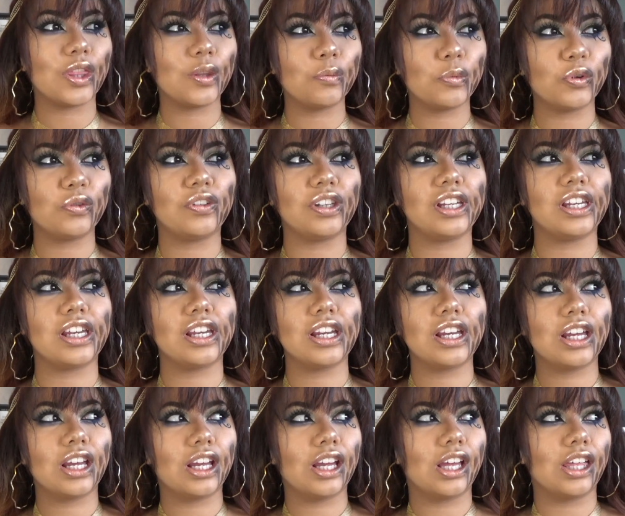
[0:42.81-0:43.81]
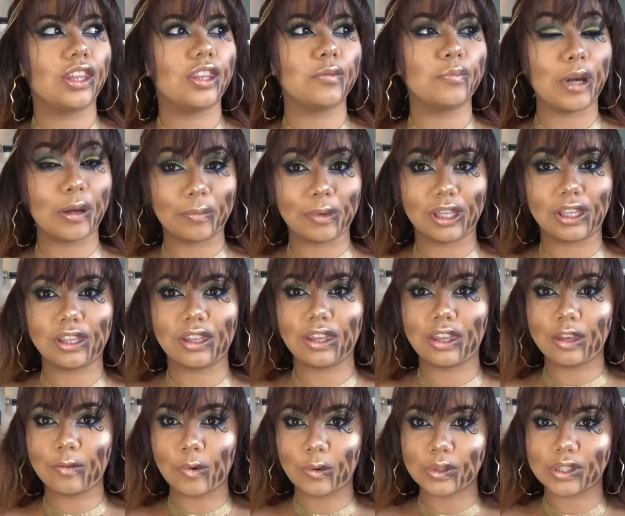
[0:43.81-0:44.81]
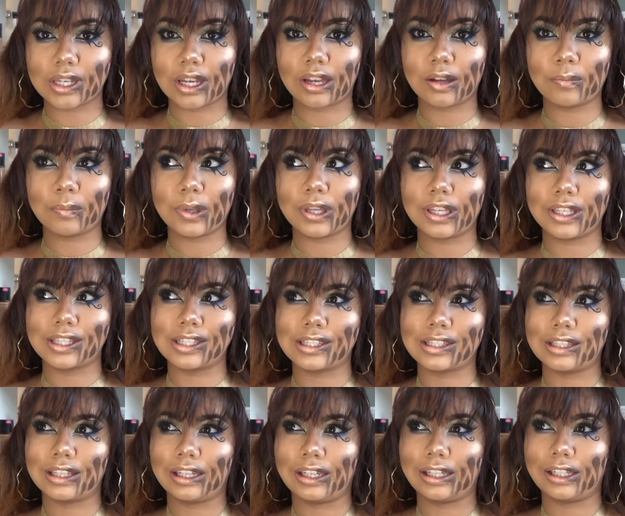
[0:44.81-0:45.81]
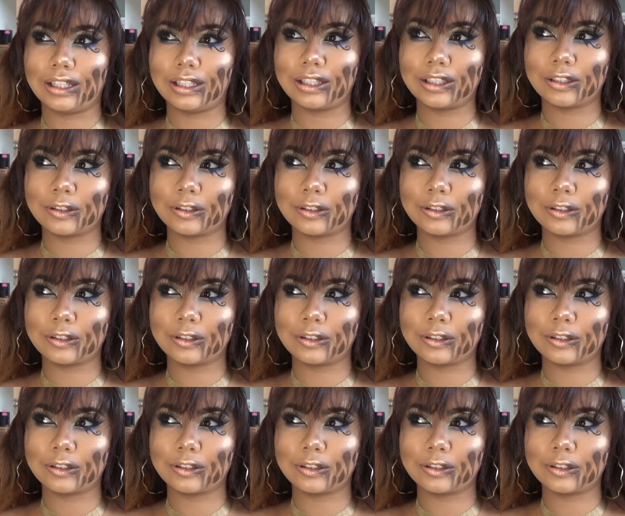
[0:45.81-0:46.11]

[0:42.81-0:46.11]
The movie, The Mummy, Imhotep is like,